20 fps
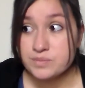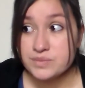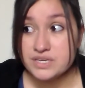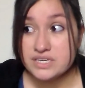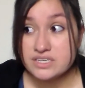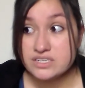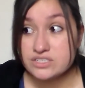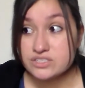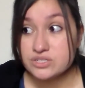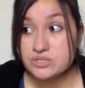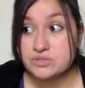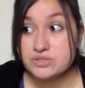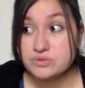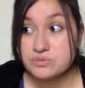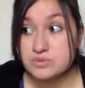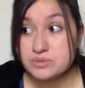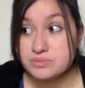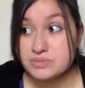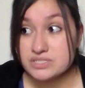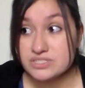Being alone
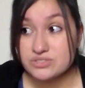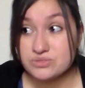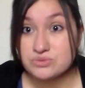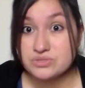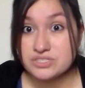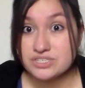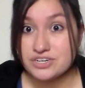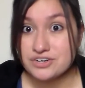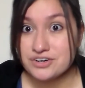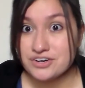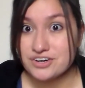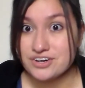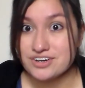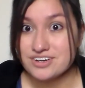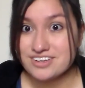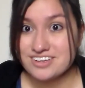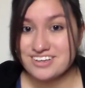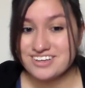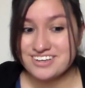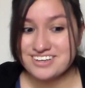a woman is really
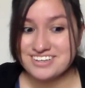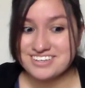hard.